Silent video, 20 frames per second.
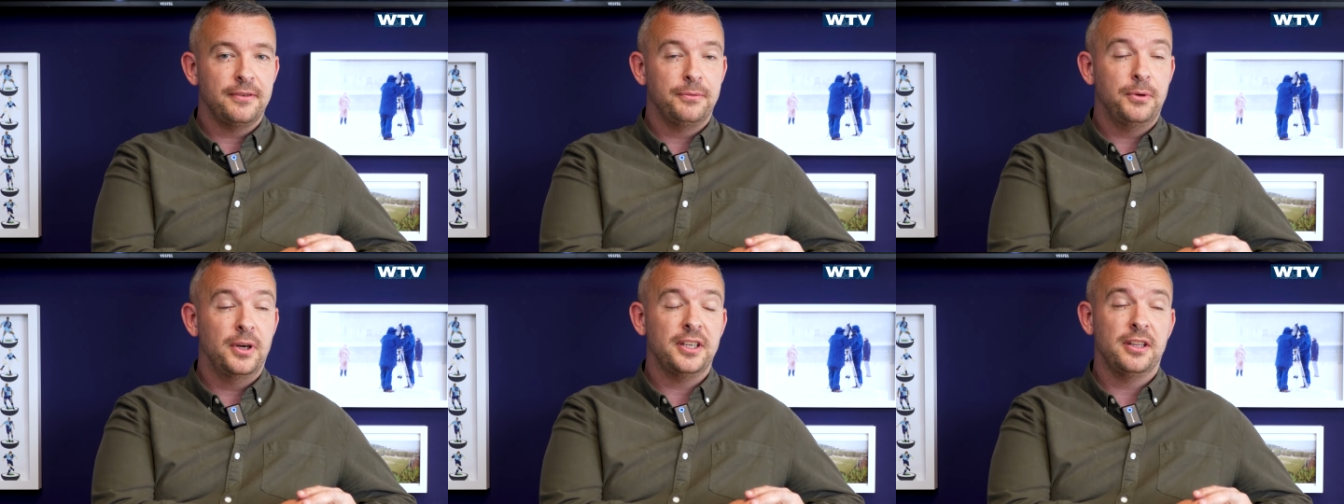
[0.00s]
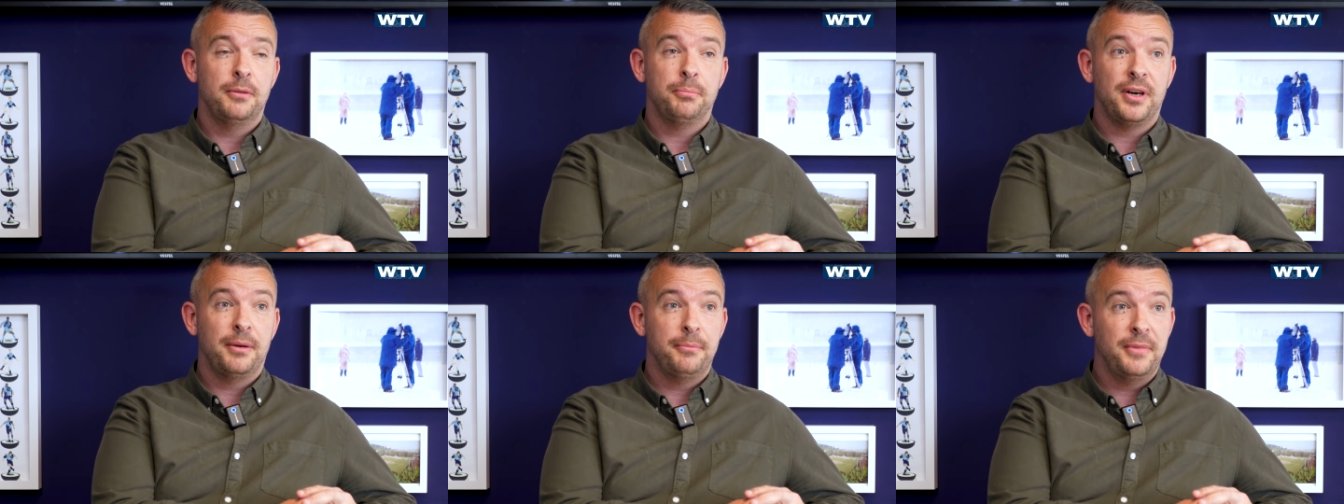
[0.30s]
I've worked
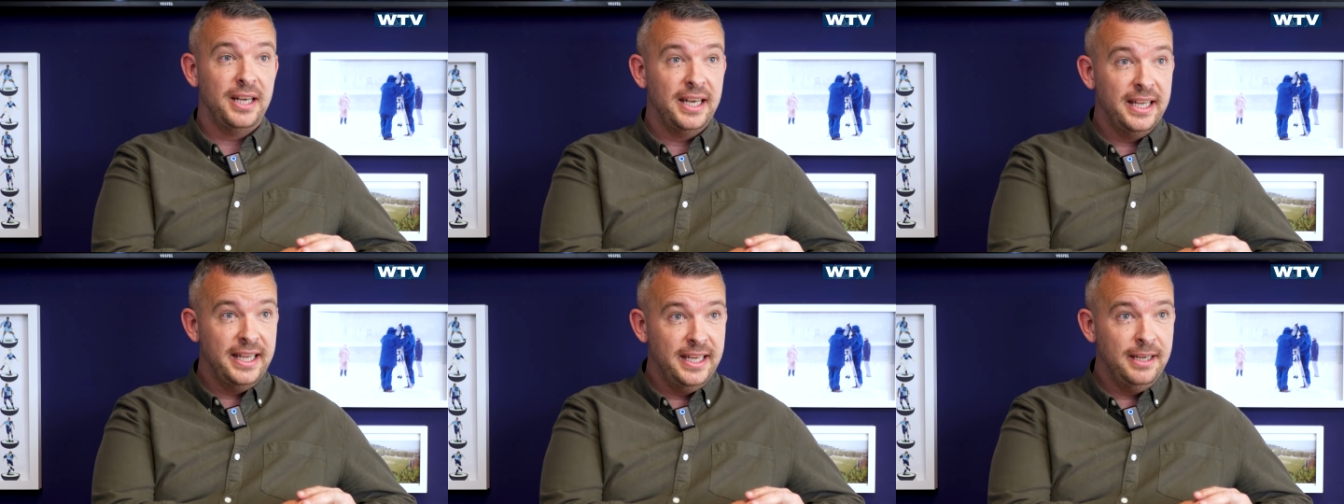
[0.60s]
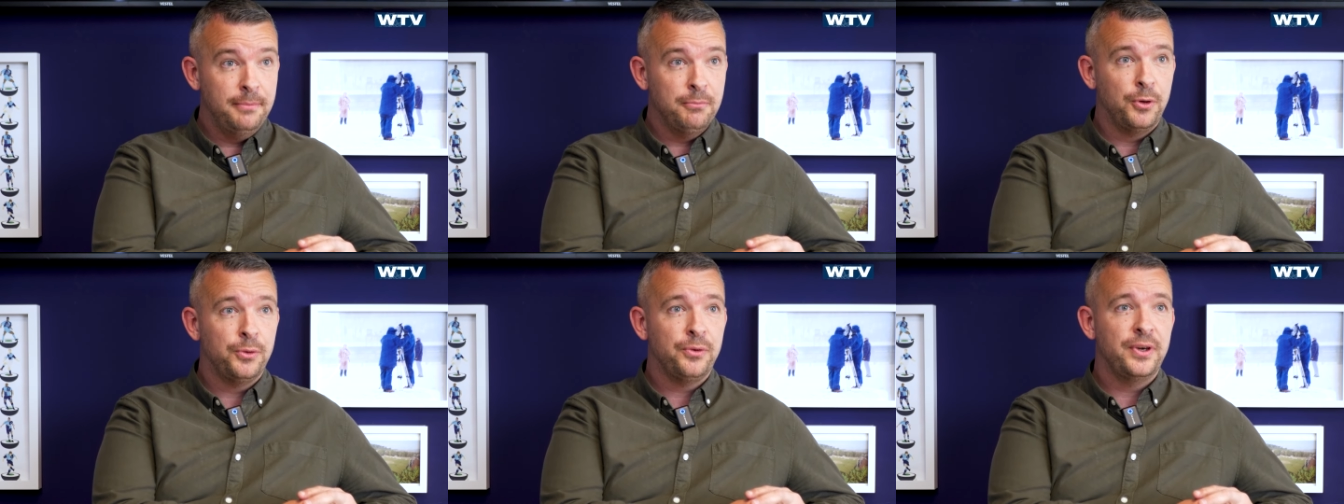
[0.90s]
at the Premier
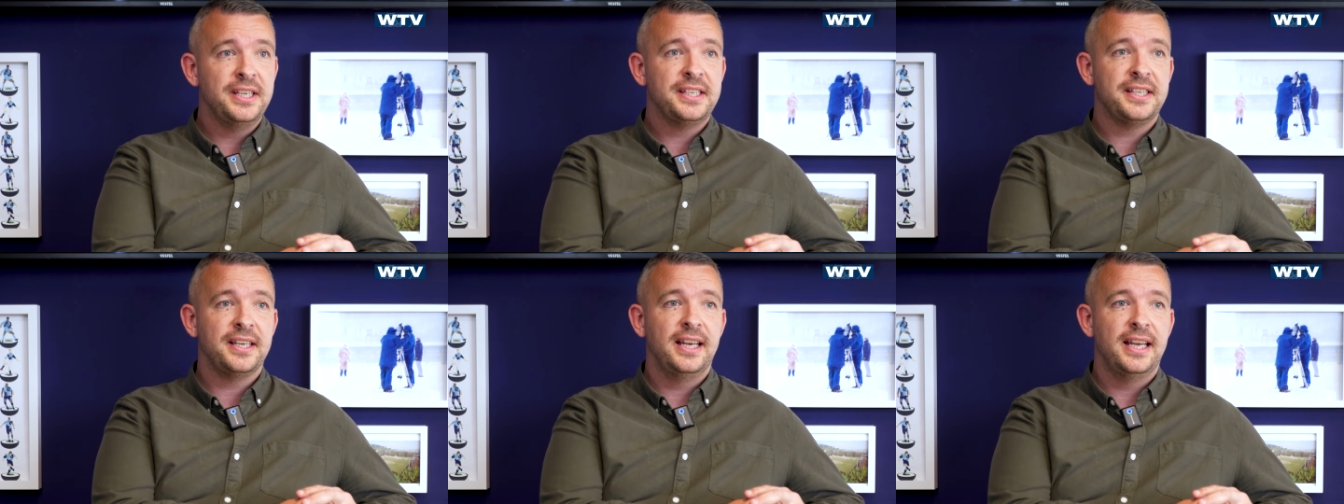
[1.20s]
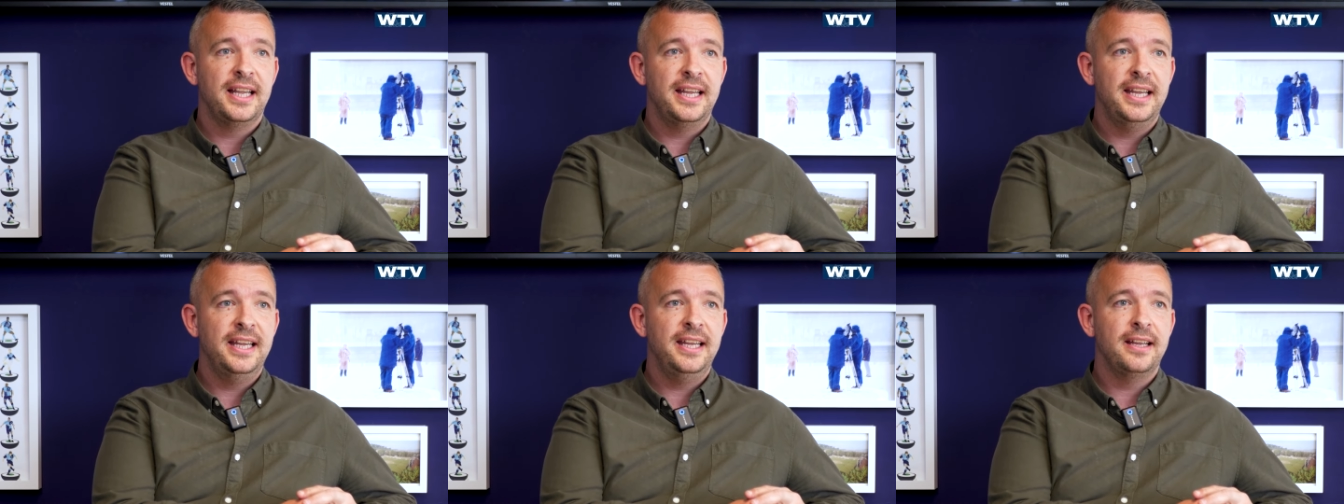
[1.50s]
League more
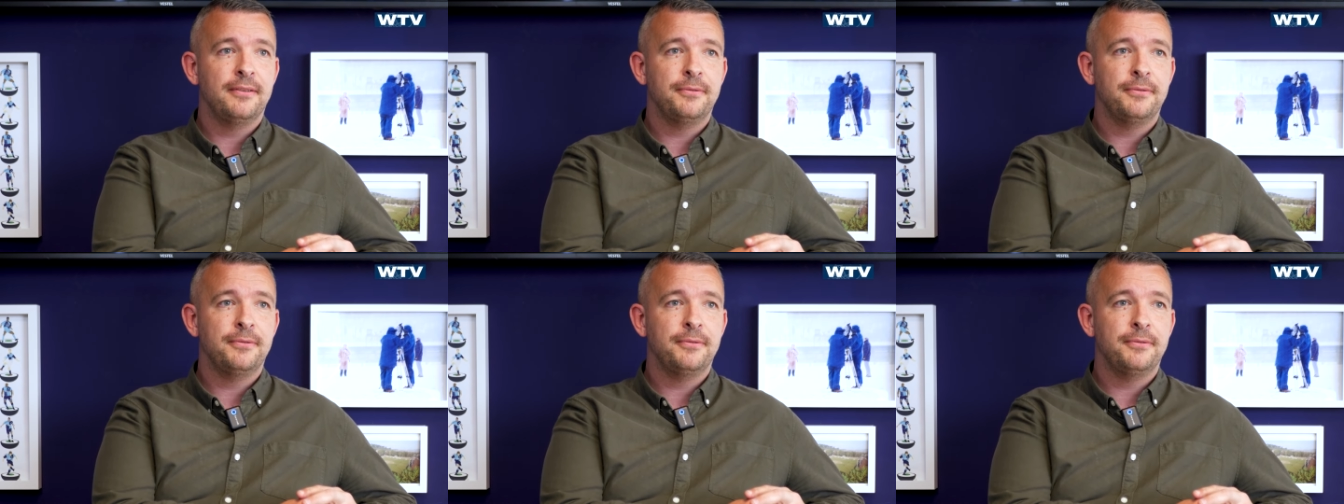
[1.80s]
recently.